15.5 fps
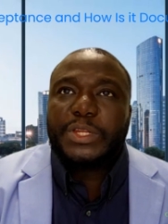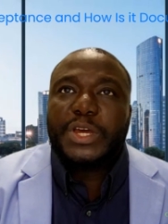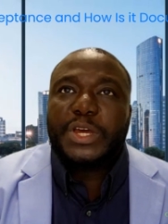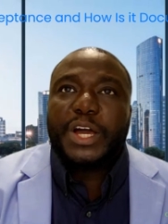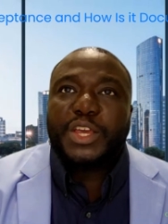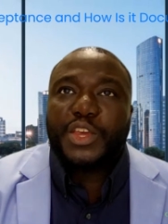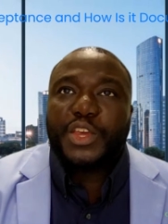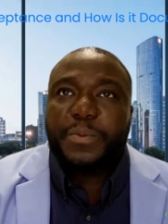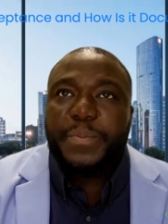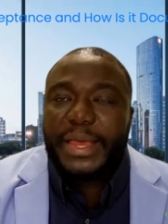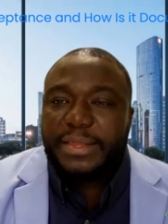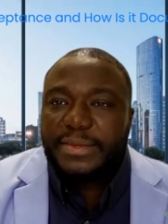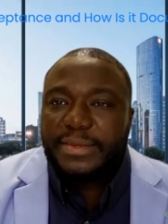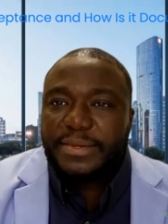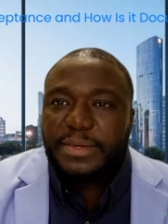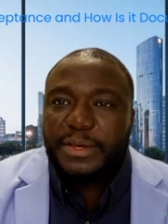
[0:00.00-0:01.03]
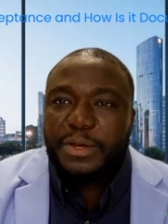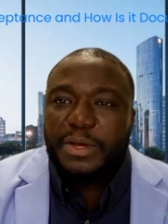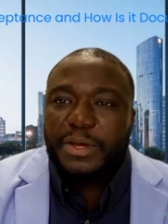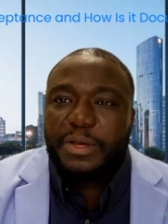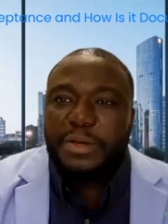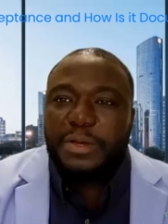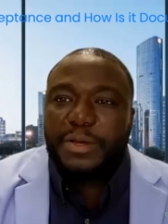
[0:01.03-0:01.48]
document
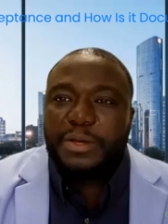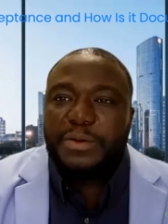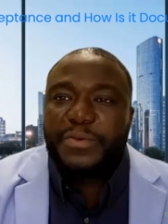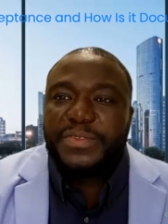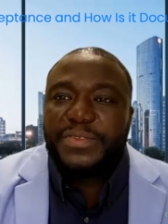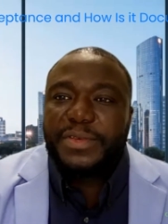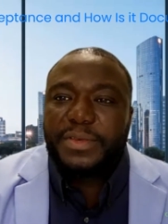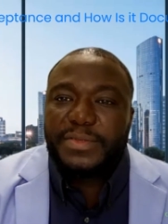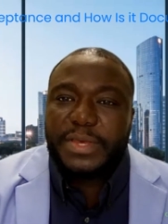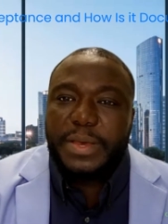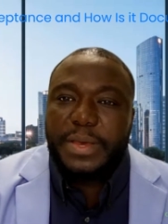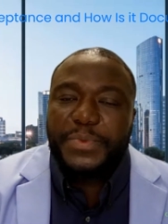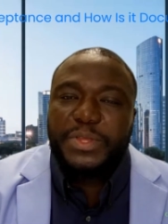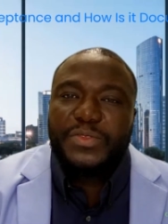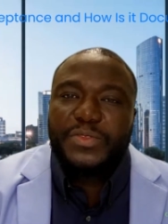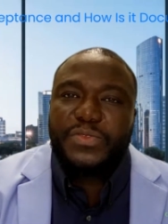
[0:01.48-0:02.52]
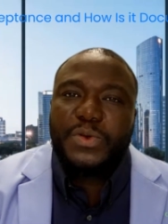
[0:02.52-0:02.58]
a, a risk acceptance.